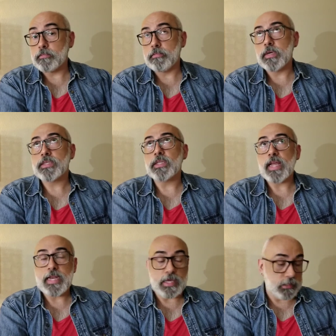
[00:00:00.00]

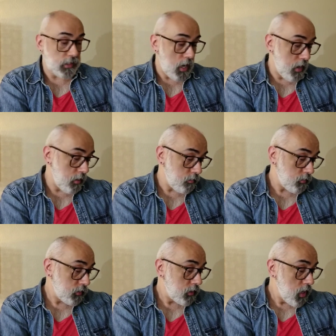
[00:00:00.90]
Miscellaneous
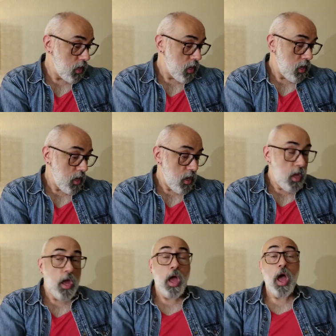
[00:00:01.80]
items.
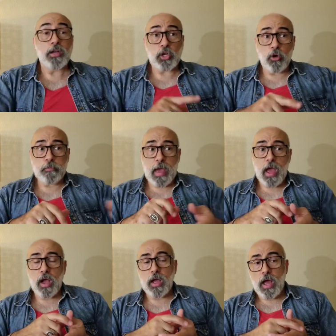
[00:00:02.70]
A tote
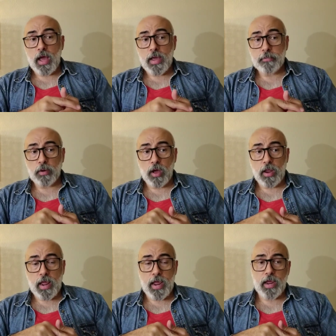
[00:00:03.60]
bag. I
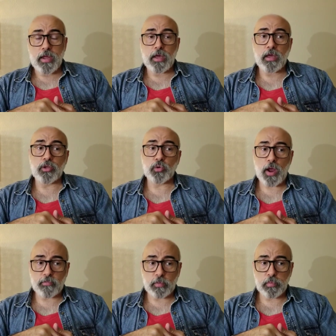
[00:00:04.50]
bought a
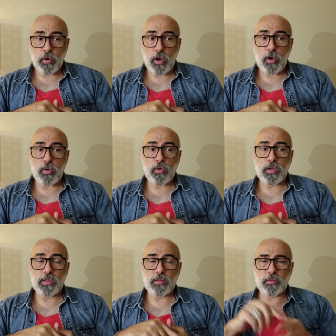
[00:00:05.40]
Travel Pro,
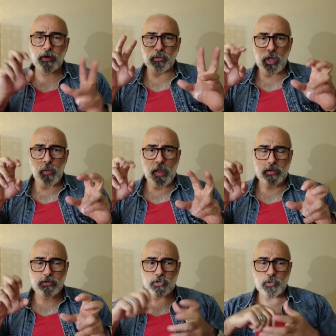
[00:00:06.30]
their
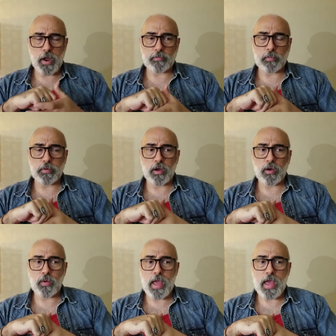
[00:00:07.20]
low-end Travel
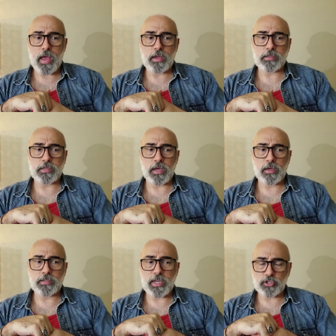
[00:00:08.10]
Pro at
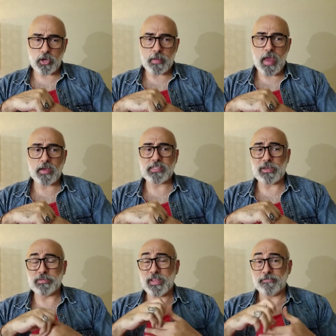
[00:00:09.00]
TJ Maxx.
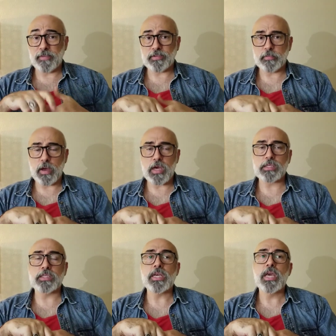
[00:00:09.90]
It was like
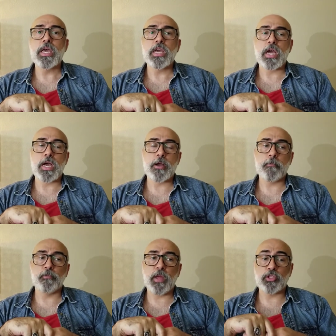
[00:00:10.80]

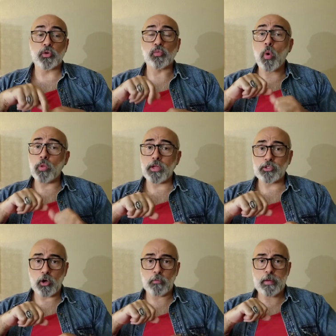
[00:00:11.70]
$50. It's a rolling
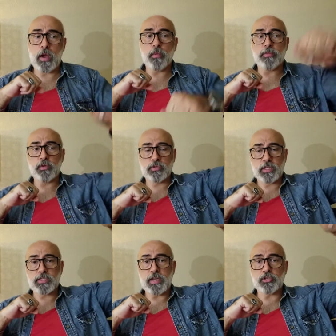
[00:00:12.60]
tote bag with those
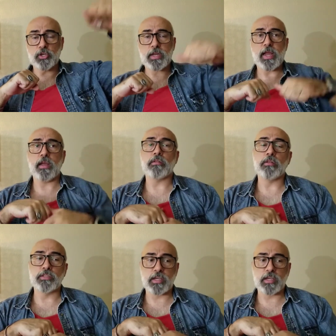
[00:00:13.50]
extension handles.